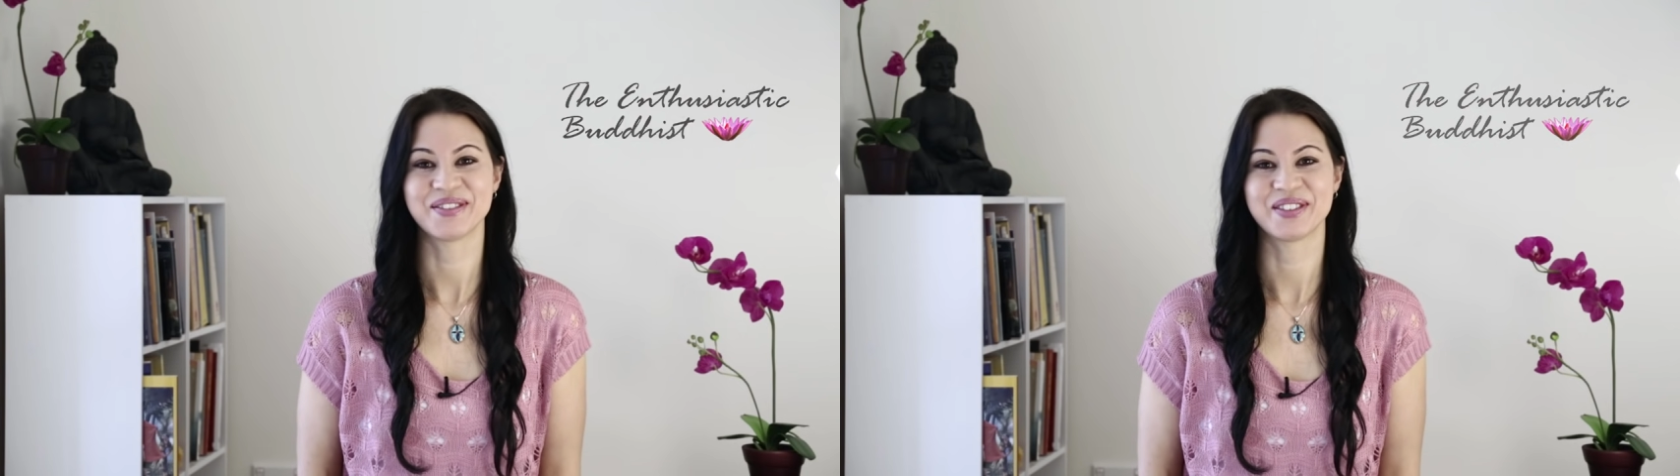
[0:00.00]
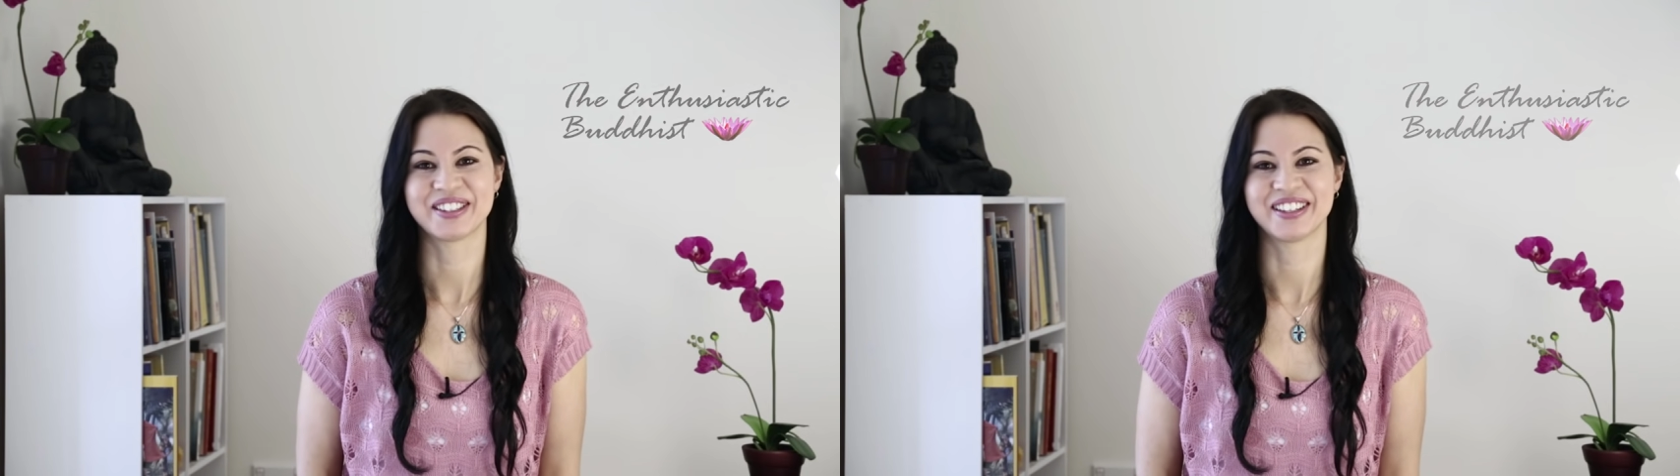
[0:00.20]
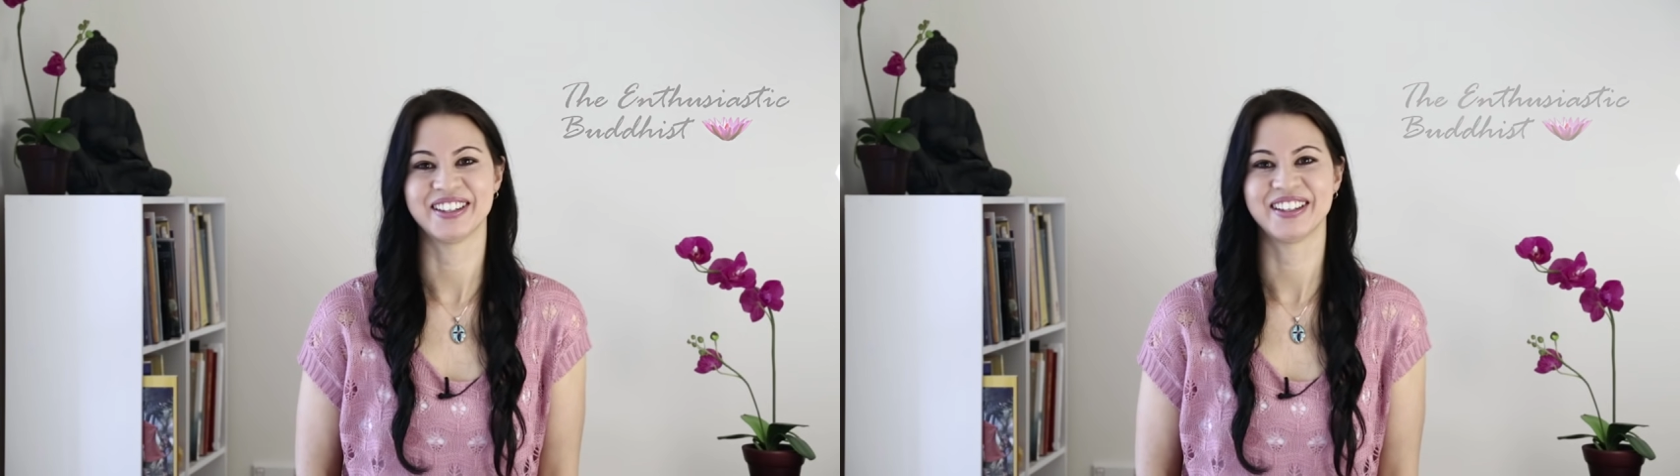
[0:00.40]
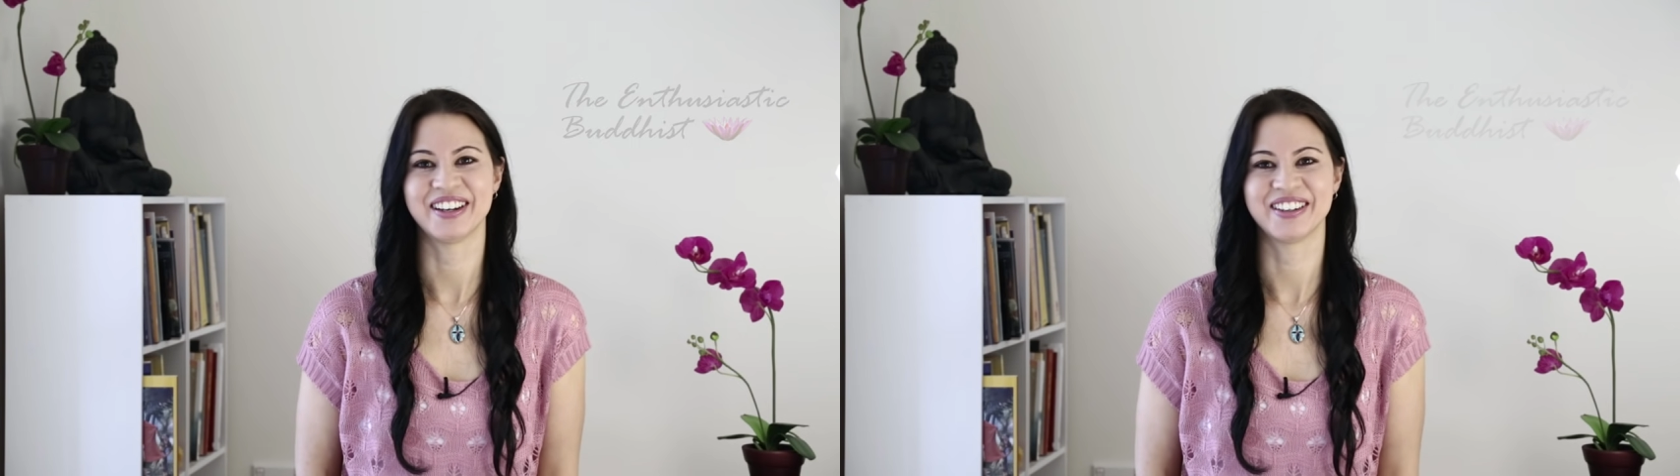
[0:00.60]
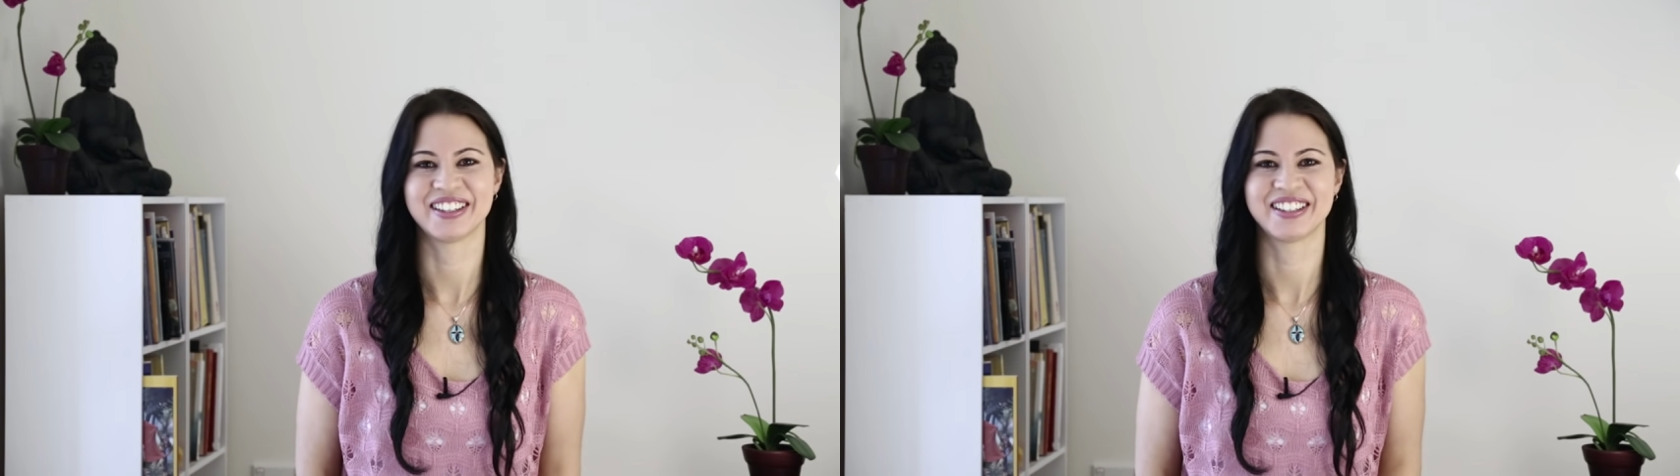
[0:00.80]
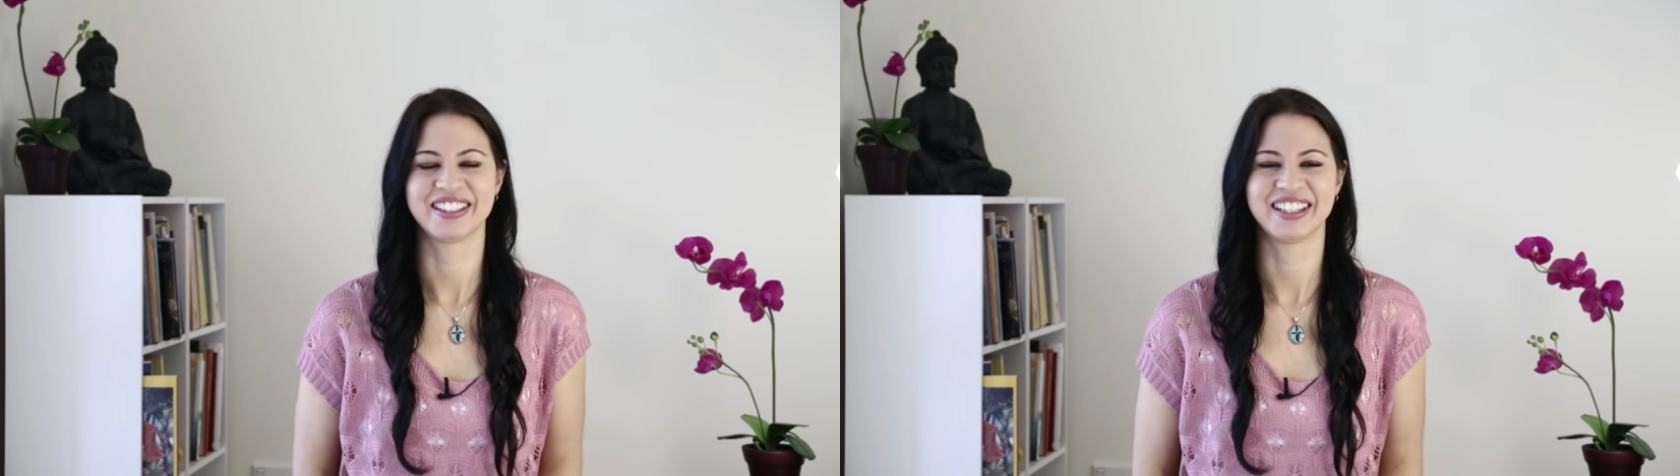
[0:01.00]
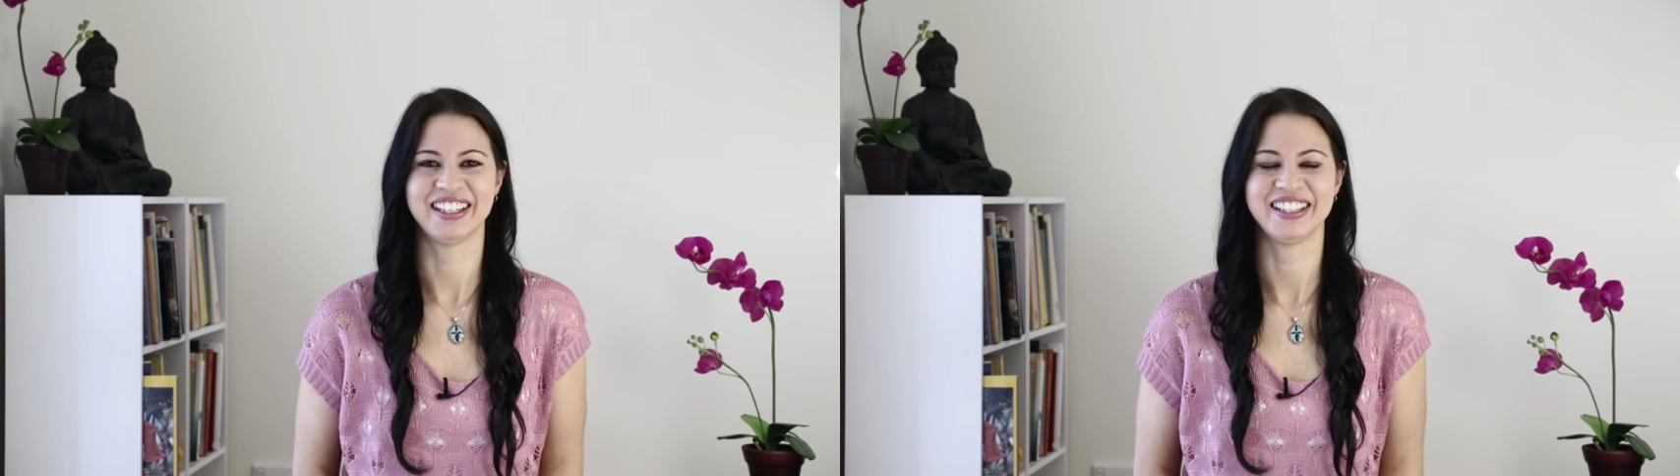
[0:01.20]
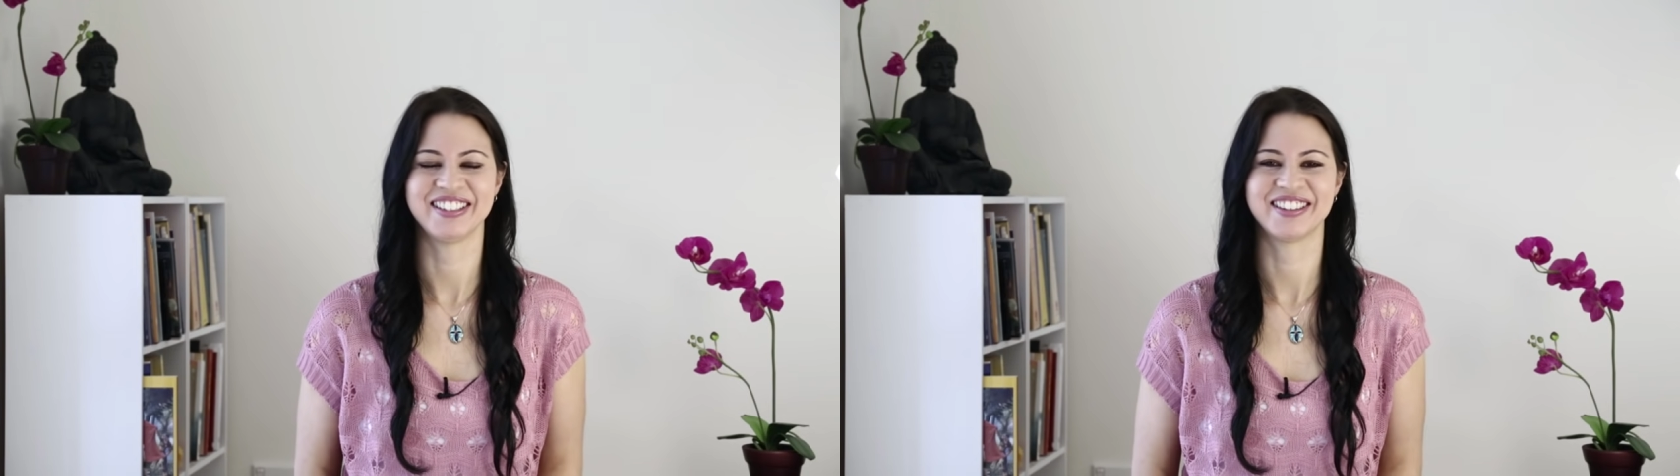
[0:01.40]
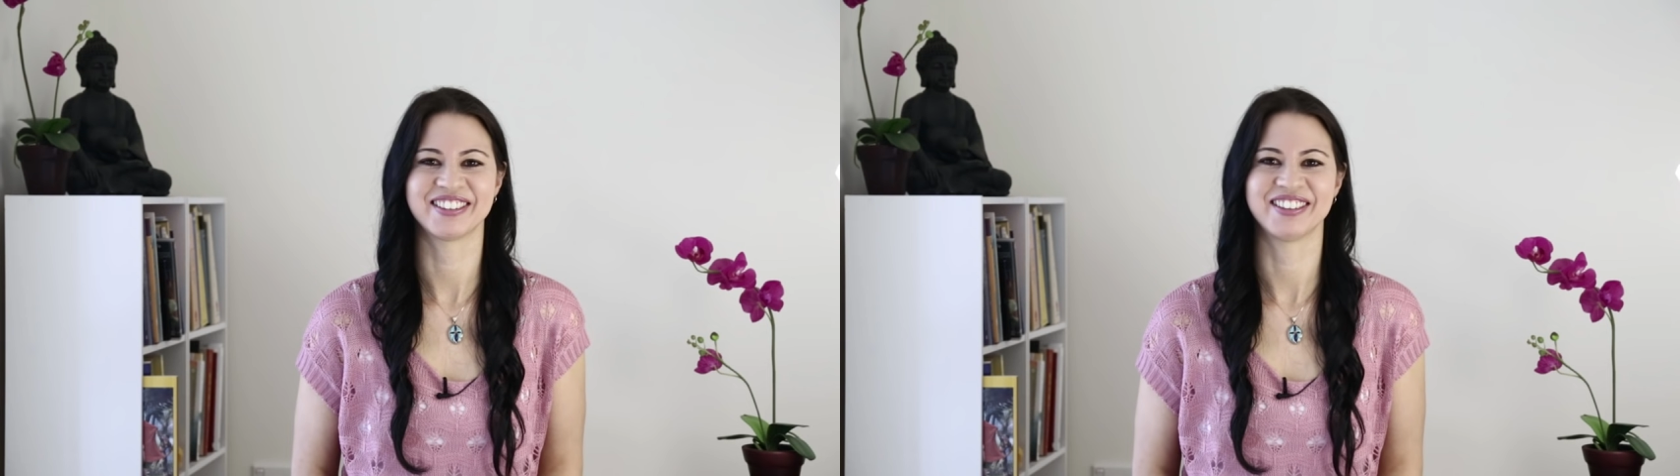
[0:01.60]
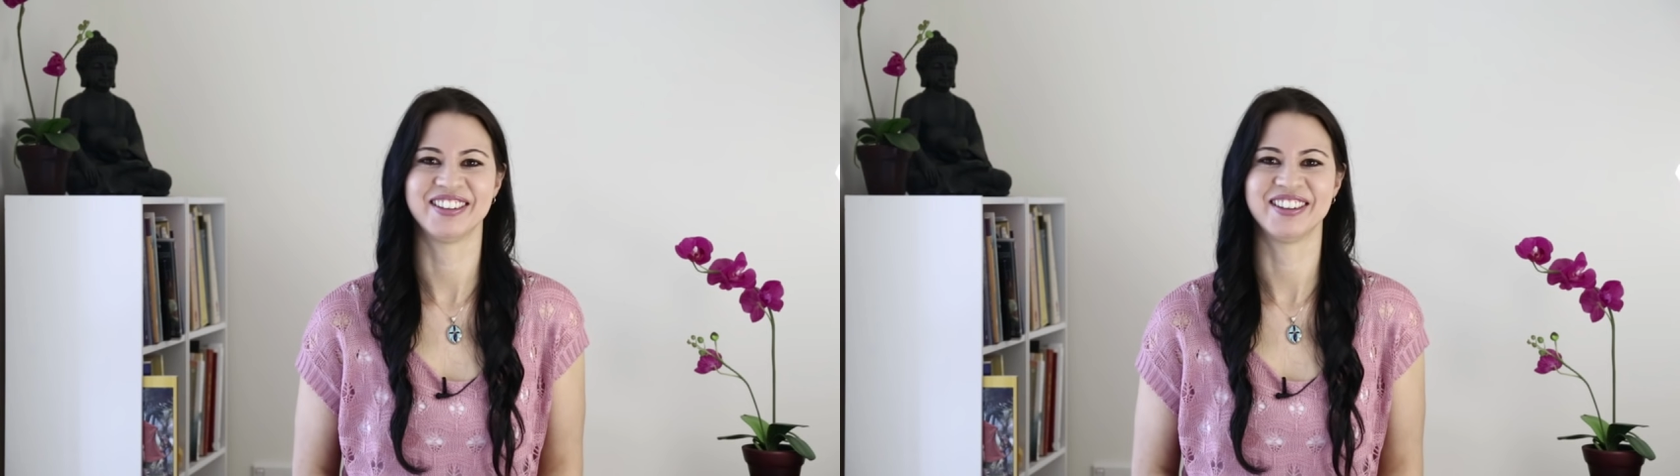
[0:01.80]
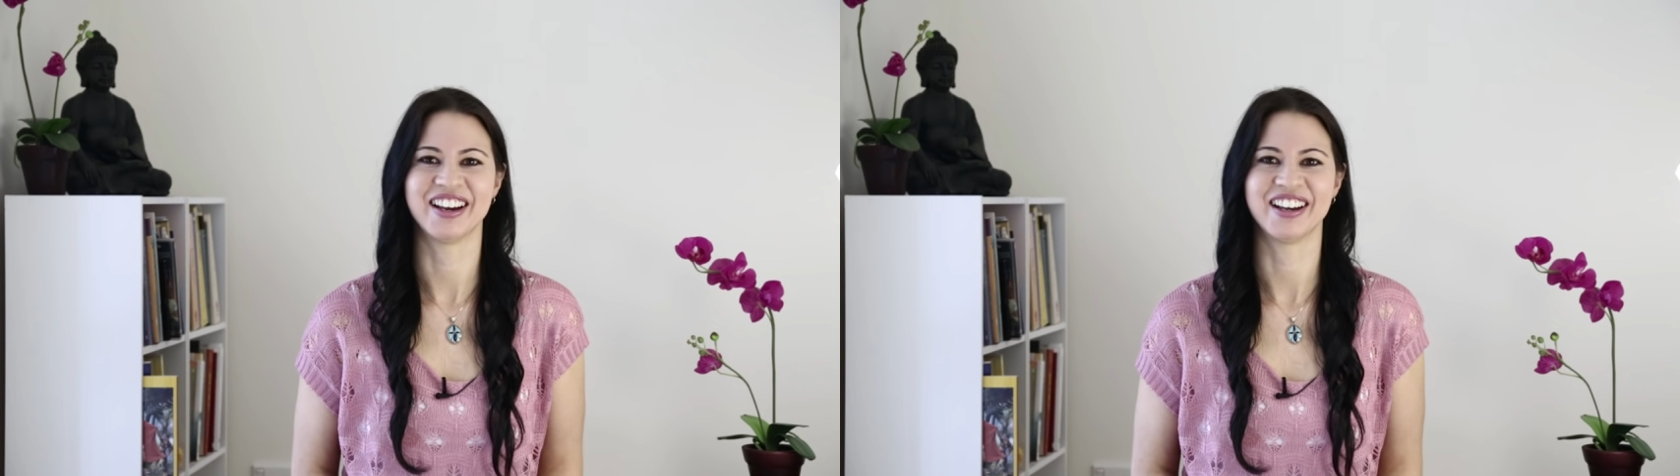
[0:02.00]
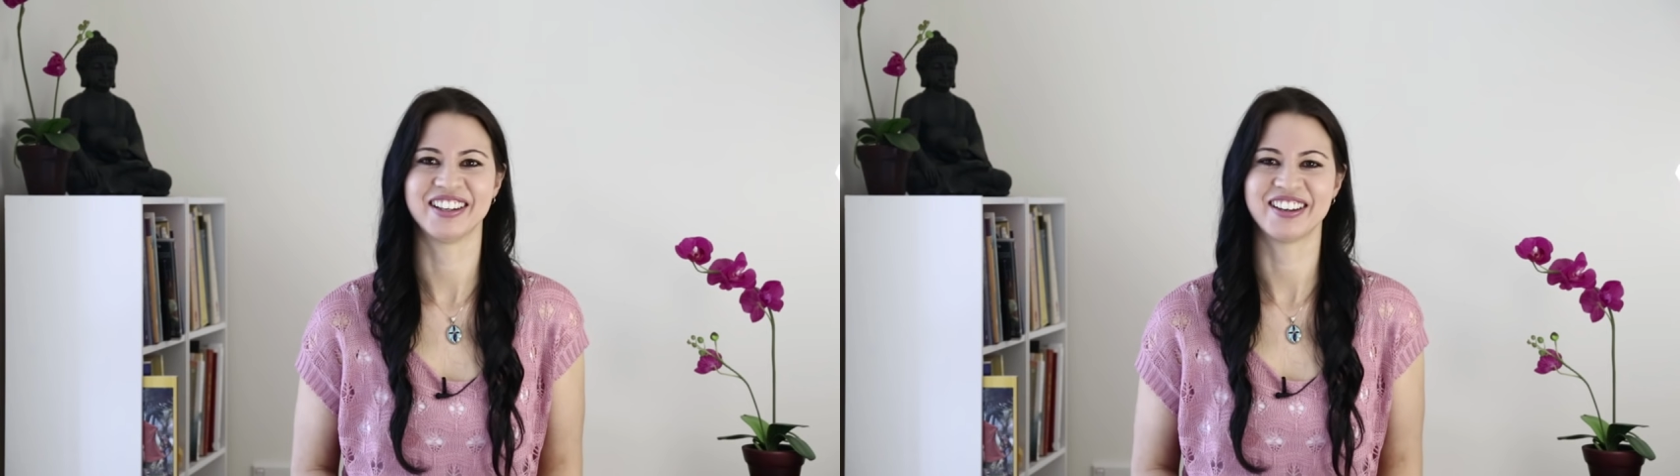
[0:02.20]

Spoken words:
episode, I'm going to lead you through a